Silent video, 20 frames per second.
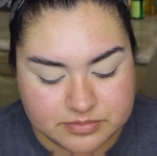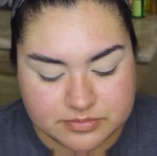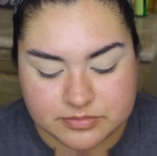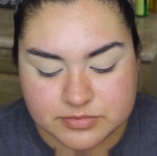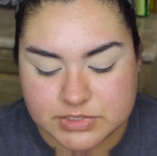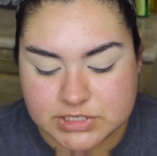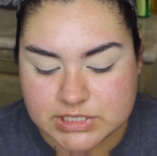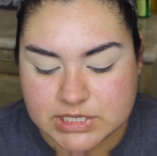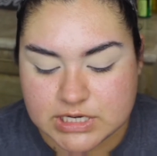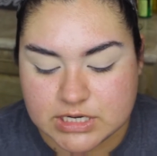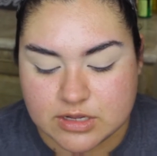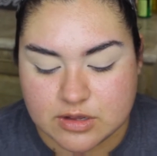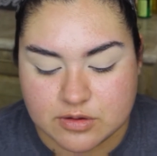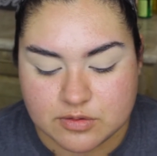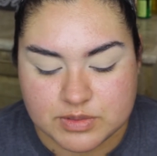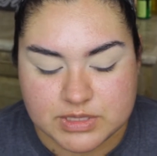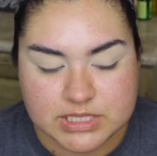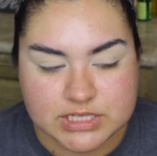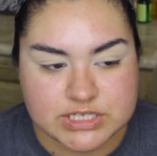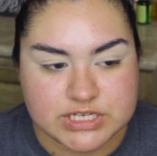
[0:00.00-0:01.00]
I'm just going to go in
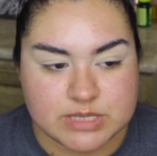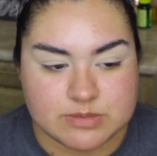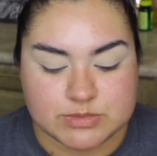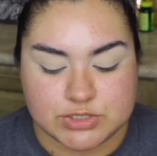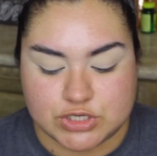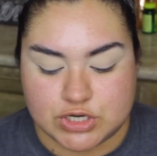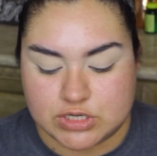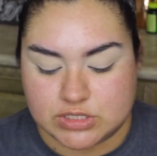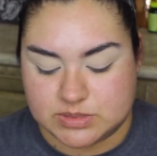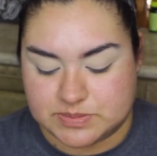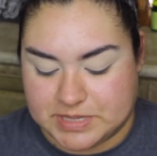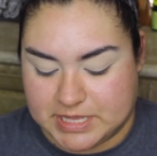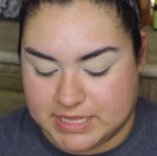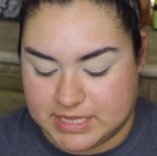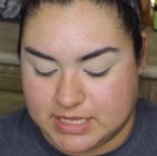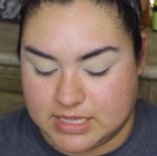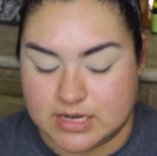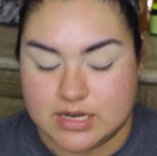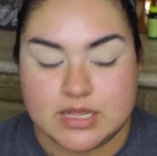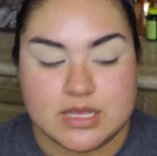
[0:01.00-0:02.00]
with the James Charles
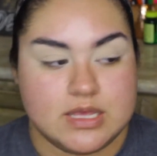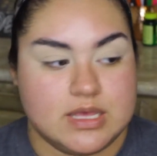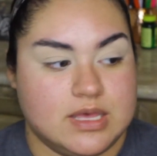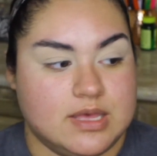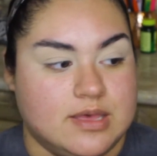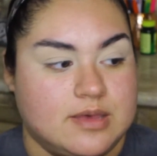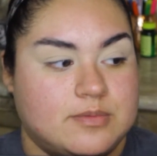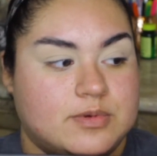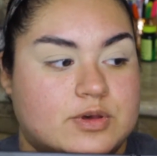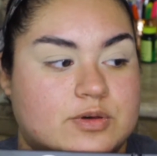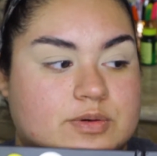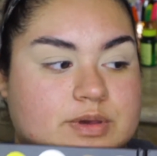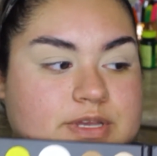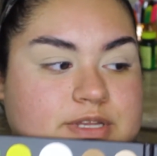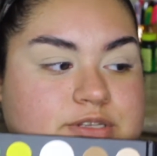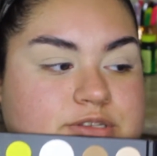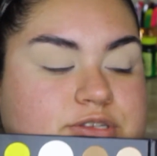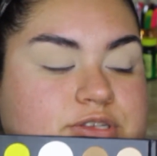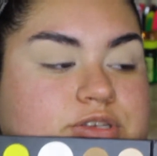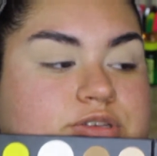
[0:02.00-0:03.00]
palette. I'm going
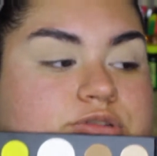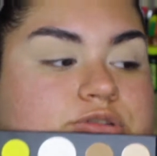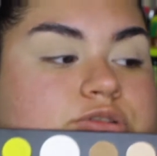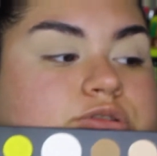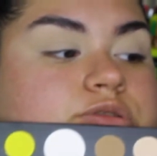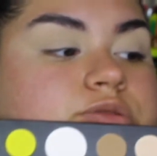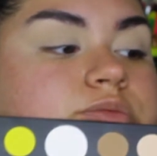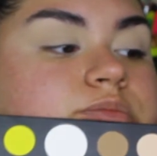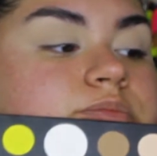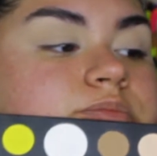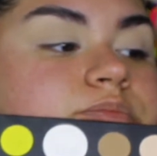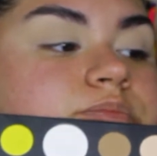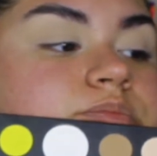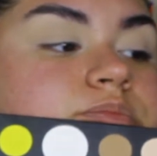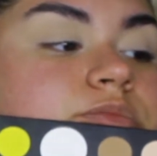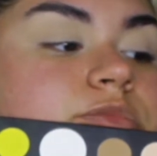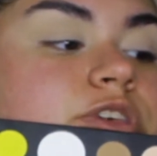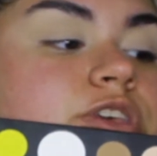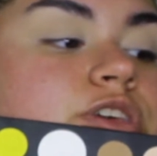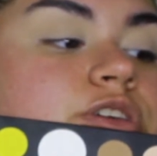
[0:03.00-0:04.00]
to
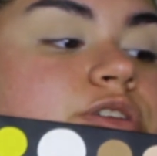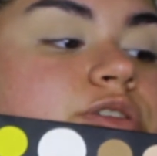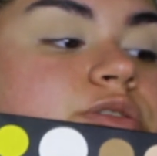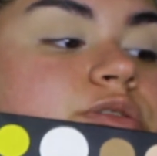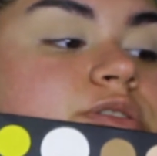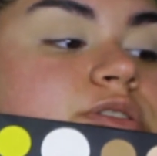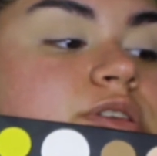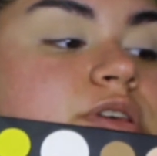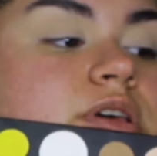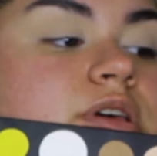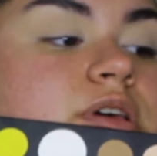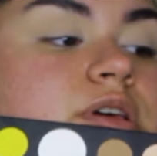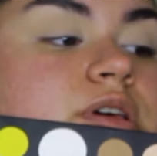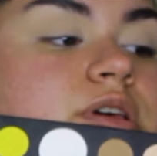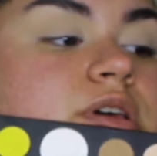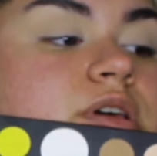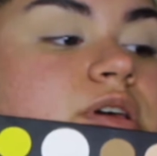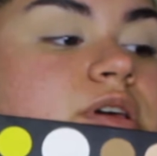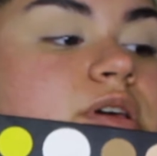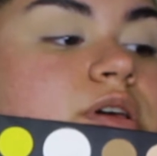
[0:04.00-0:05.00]
use
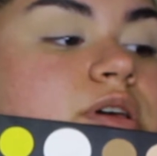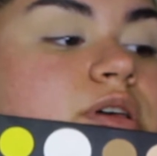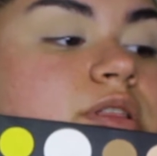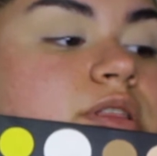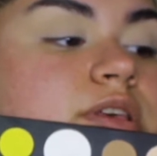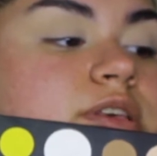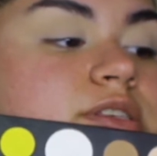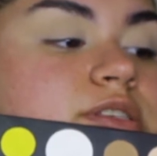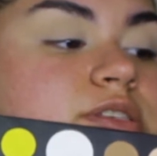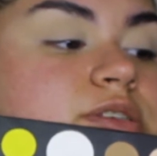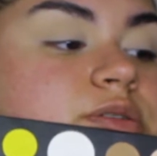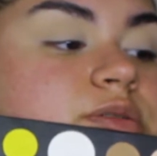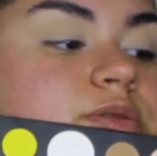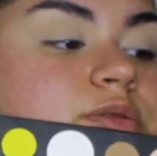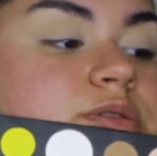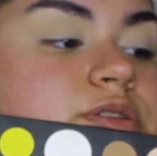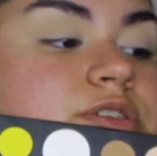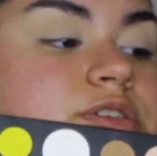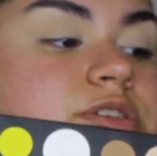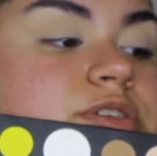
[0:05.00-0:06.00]
these two
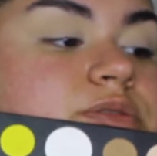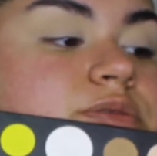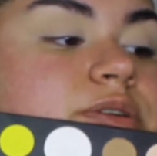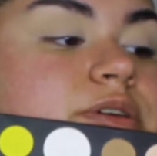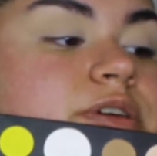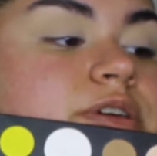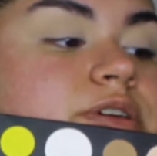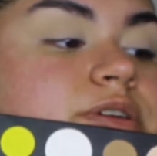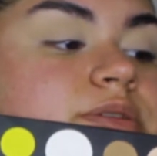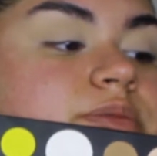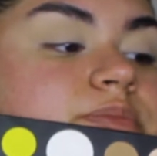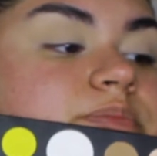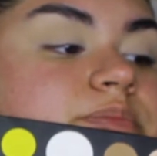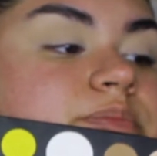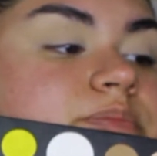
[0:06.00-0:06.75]
oranges right here.